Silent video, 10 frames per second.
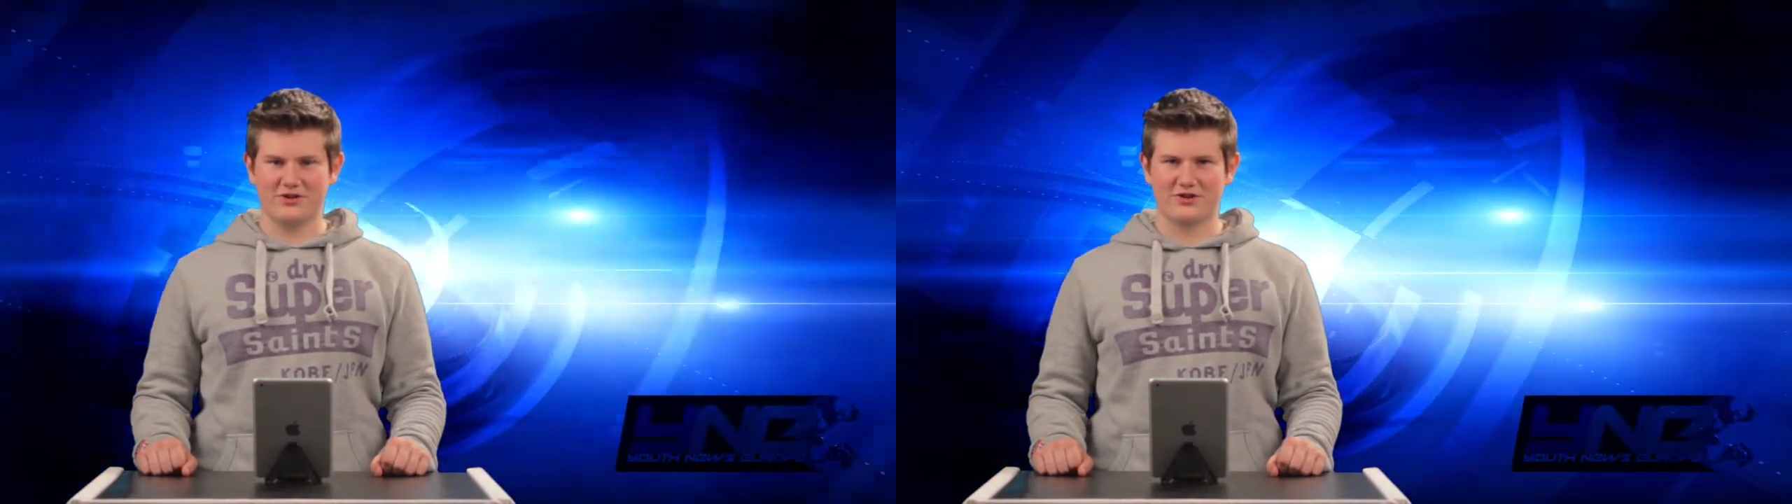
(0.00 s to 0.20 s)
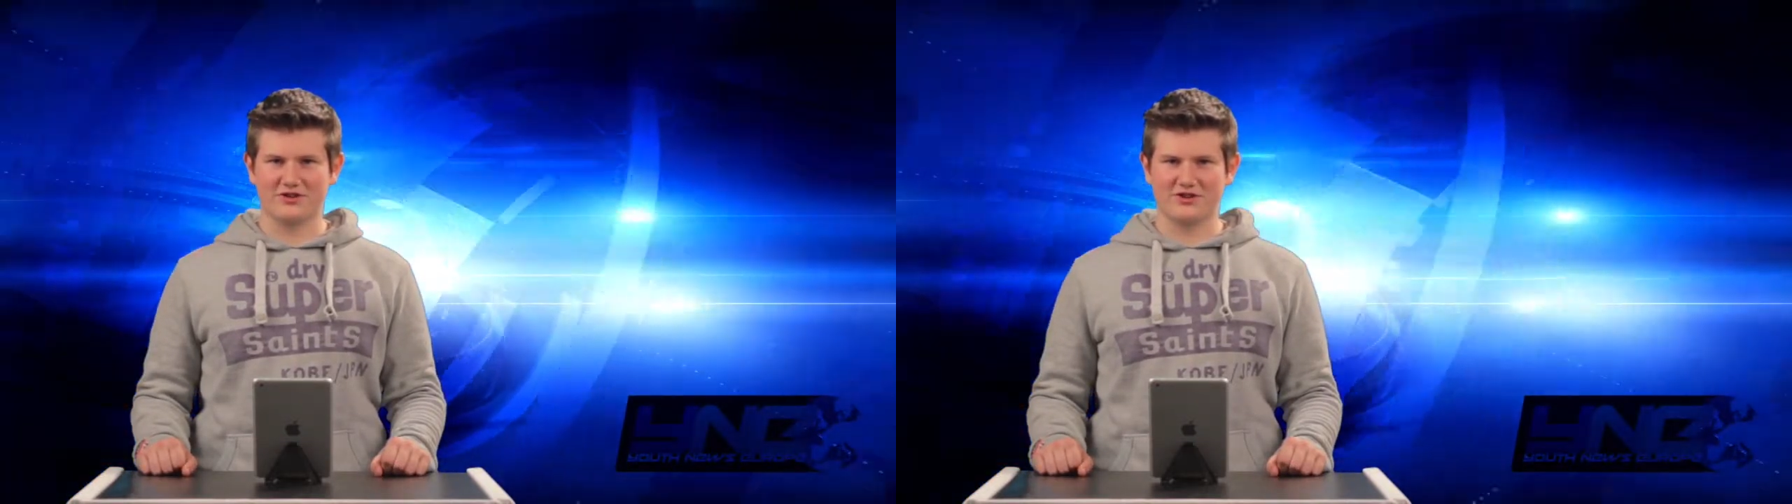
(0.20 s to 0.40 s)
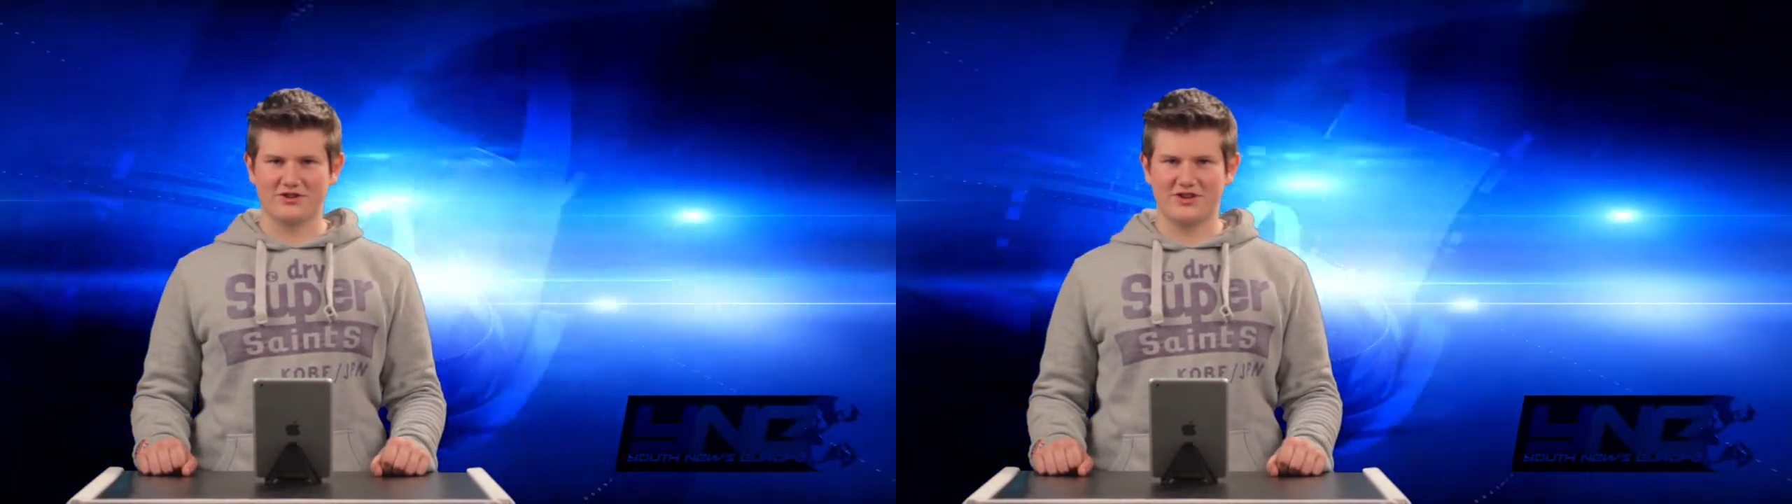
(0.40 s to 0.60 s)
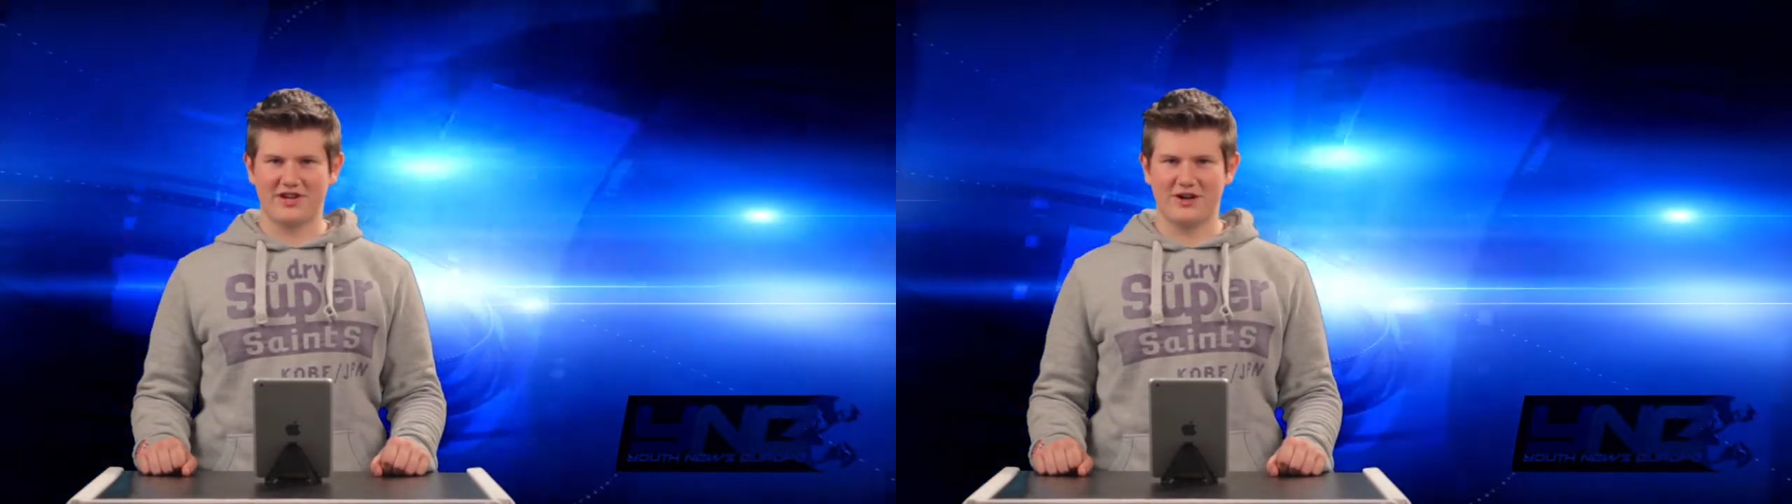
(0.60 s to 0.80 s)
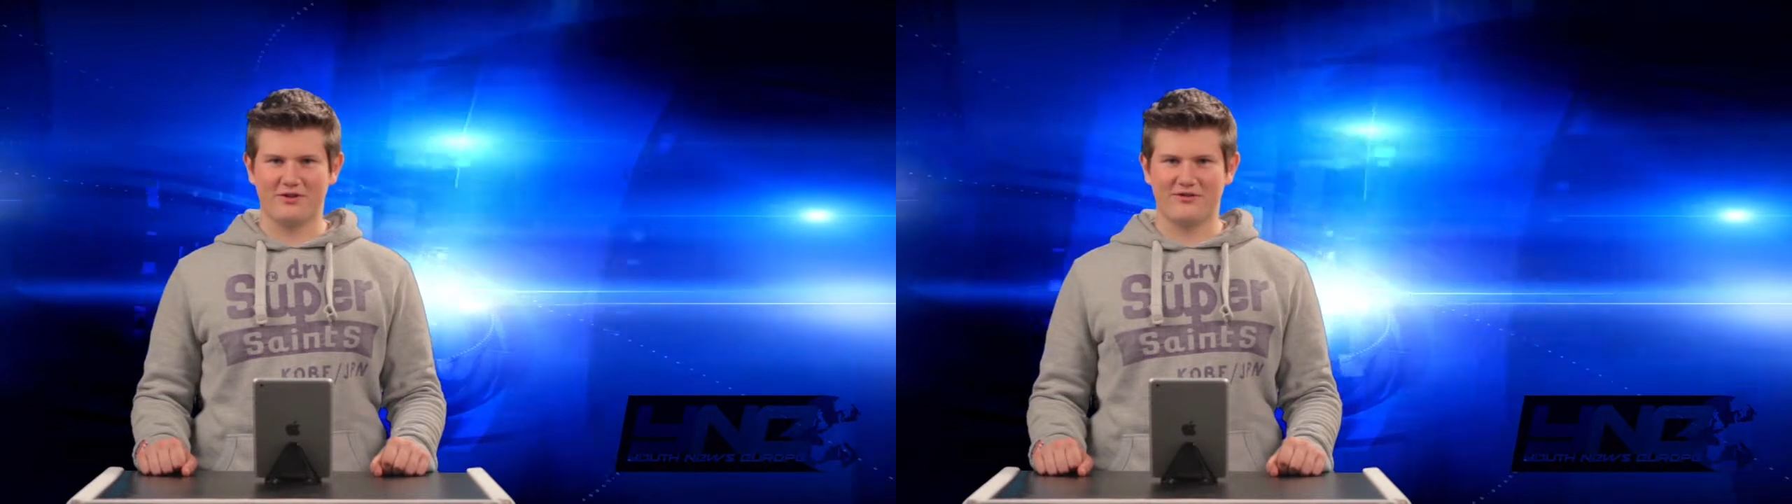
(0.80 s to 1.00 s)
Your
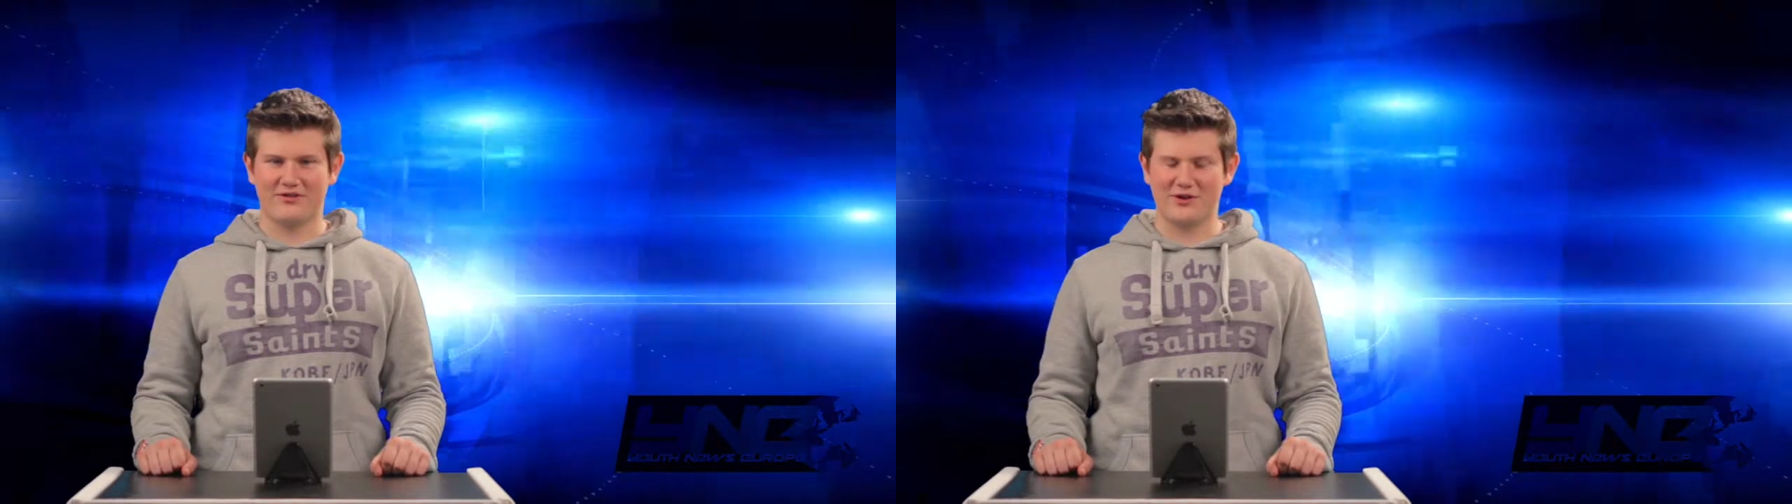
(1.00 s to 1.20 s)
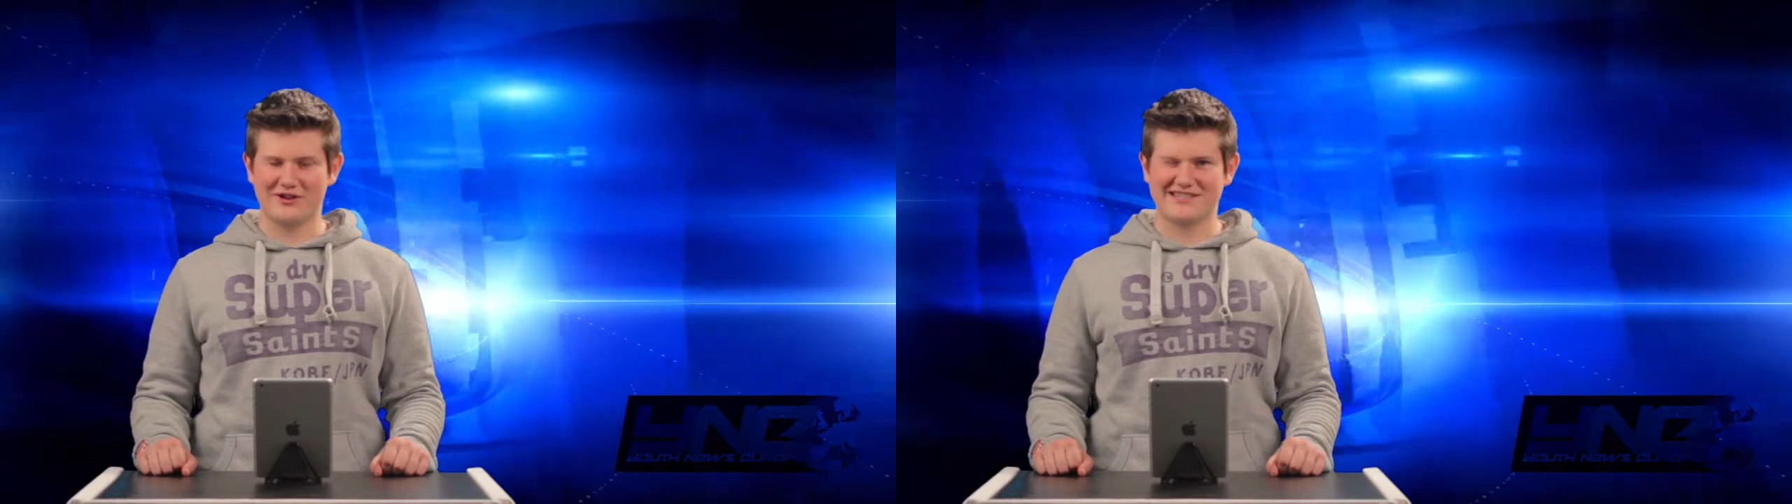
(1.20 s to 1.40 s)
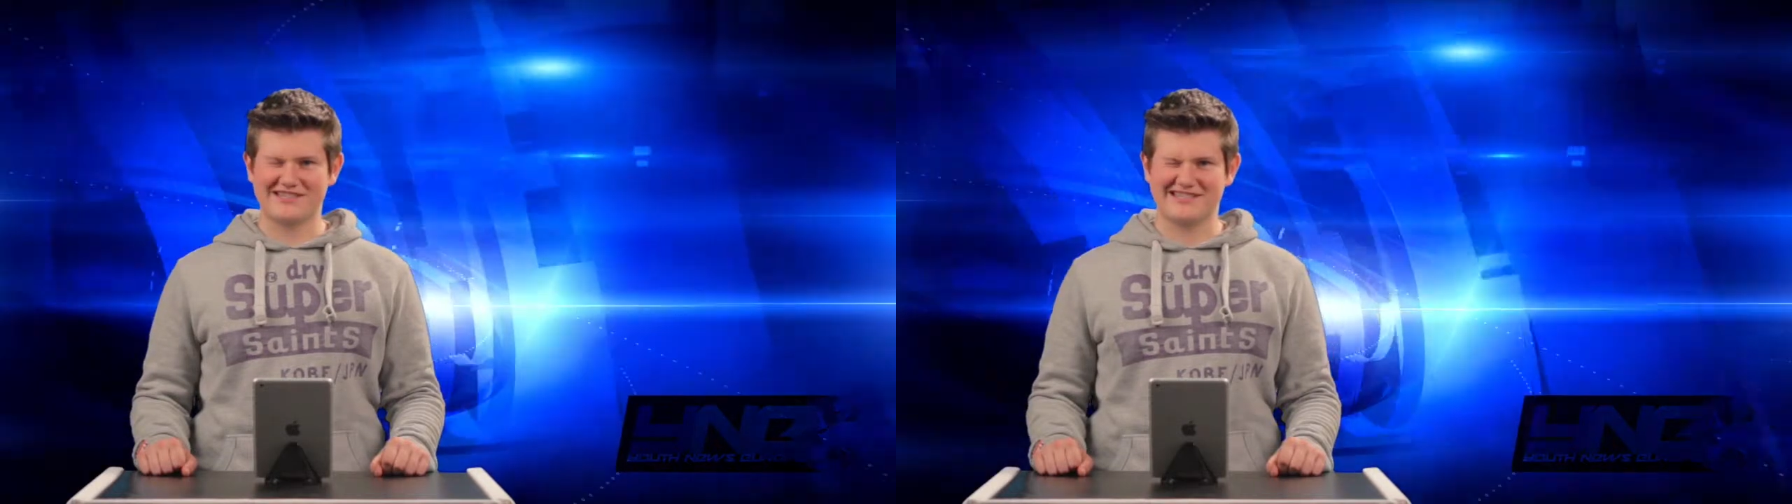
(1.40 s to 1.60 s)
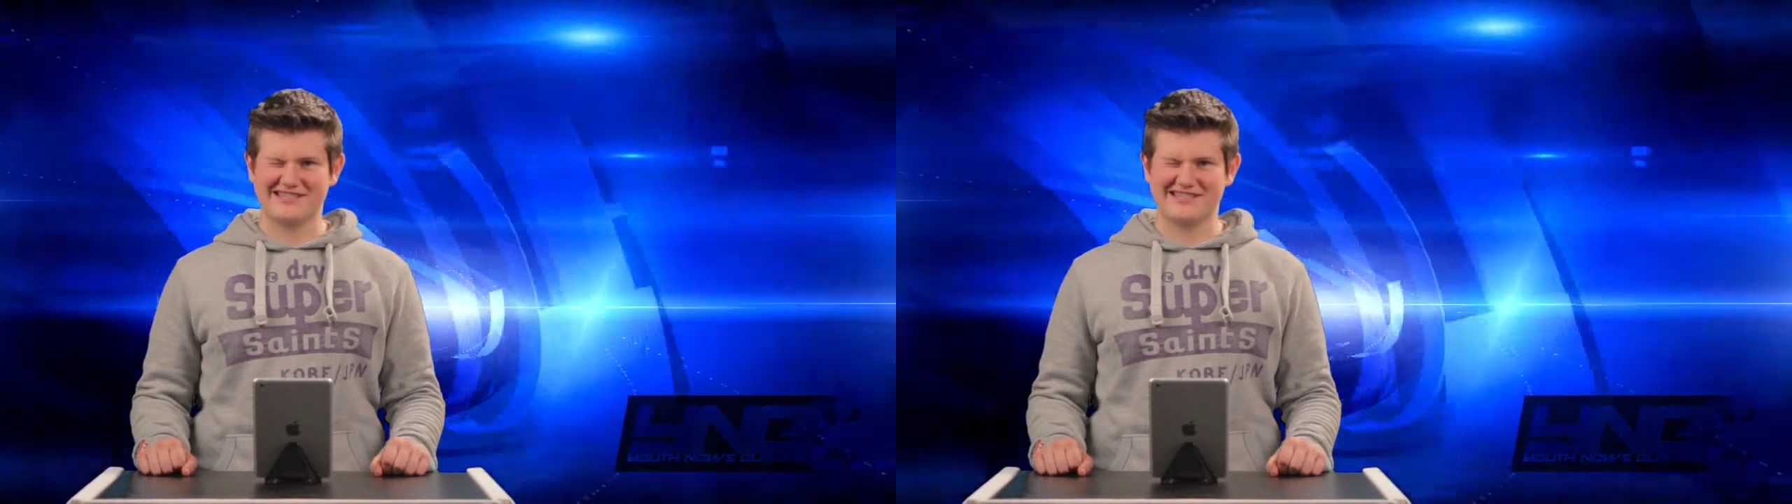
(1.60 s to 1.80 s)
concern, our focus.